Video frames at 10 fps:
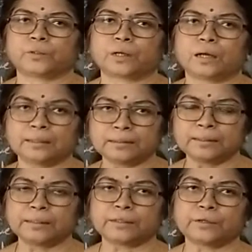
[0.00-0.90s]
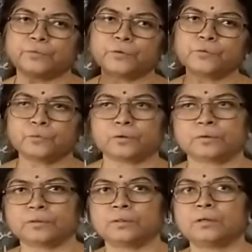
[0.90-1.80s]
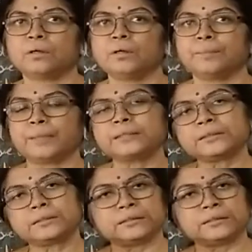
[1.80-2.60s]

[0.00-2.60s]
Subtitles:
Another interview means